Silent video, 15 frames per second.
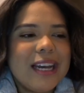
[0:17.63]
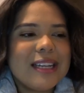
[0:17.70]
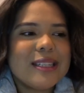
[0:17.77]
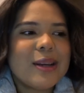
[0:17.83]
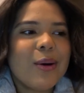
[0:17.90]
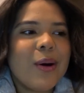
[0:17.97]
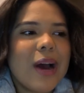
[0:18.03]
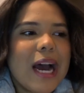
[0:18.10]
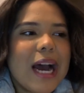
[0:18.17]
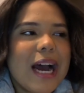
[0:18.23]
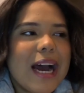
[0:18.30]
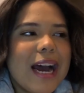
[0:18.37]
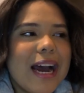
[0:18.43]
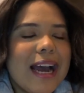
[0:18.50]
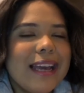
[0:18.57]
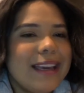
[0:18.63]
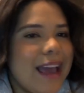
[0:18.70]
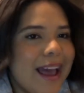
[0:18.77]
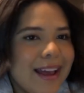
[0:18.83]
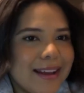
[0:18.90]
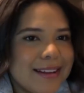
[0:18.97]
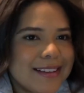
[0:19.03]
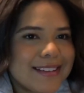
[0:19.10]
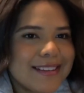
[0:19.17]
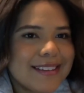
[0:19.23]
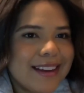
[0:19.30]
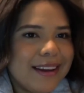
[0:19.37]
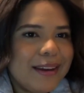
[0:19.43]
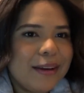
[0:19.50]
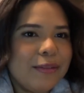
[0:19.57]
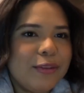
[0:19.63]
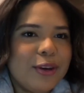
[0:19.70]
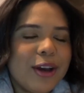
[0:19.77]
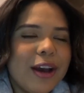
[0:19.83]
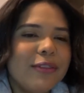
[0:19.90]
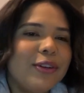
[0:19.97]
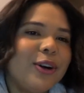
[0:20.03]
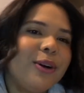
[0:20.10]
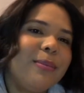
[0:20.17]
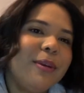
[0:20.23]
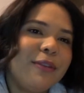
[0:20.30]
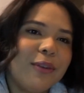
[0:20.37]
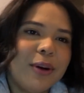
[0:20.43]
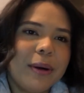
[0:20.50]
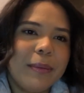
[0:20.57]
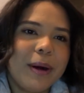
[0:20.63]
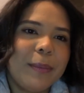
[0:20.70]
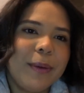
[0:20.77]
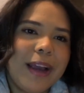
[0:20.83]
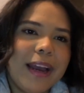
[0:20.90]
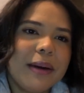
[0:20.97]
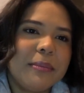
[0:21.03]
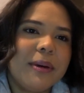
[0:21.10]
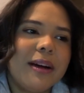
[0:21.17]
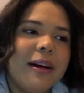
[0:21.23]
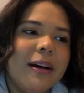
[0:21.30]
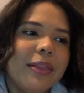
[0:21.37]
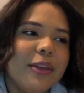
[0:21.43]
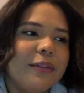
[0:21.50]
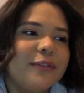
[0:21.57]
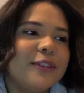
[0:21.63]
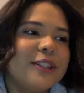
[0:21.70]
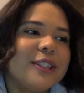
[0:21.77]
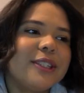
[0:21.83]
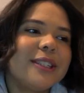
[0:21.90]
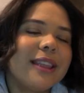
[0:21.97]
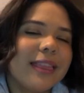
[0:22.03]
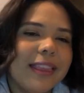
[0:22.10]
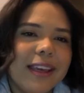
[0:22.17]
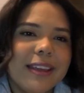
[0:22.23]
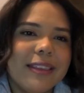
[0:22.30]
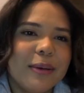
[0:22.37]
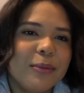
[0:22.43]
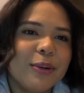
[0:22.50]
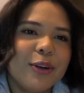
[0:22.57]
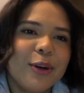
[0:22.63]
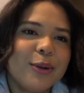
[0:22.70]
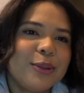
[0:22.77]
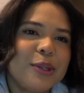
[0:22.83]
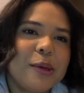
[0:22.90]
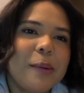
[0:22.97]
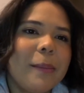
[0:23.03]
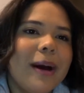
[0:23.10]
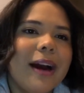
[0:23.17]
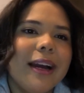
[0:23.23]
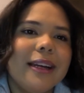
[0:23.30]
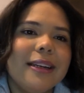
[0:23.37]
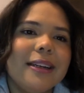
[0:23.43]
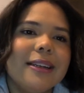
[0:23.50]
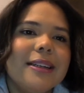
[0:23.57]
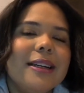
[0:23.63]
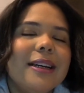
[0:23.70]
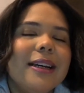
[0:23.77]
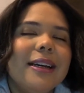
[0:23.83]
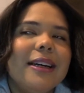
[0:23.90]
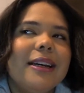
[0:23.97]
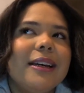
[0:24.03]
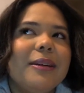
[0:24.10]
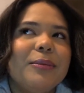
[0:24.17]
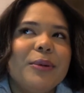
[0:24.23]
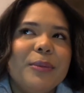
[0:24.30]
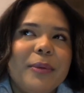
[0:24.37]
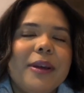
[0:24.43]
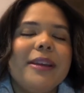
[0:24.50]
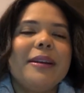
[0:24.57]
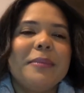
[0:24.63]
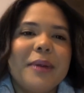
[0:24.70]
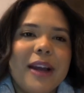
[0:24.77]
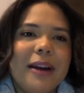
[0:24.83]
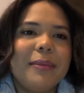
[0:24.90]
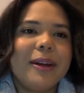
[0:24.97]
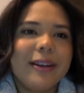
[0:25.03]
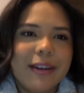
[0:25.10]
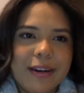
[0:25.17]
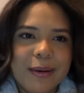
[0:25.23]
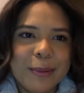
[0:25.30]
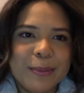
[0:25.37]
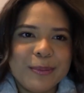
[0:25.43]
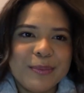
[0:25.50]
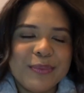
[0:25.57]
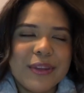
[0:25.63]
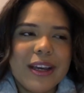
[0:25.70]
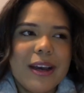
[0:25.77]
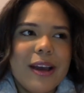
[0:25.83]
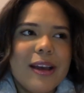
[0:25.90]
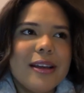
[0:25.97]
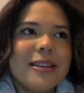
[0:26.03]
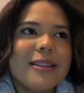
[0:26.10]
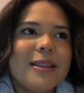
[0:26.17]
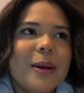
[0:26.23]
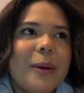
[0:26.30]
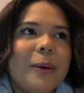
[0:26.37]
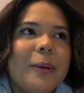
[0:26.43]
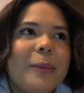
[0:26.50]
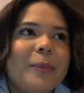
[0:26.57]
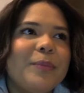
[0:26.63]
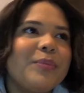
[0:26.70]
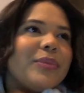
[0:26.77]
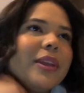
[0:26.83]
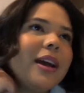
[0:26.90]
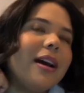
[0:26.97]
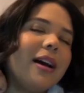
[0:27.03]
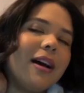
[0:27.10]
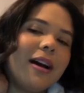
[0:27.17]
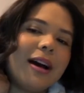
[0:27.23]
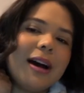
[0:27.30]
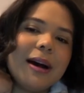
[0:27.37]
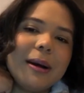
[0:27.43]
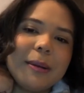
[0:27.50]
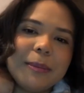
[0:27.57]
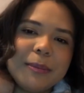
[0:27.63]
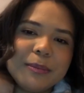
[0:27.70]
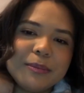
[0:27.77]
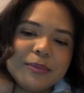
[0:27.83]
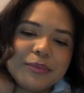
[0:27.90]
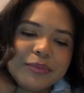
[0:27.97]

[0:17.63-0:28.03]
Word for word: So I guess if you have heard before about Panama, the first thing that will go to your mind will be the Panama Canal. So um,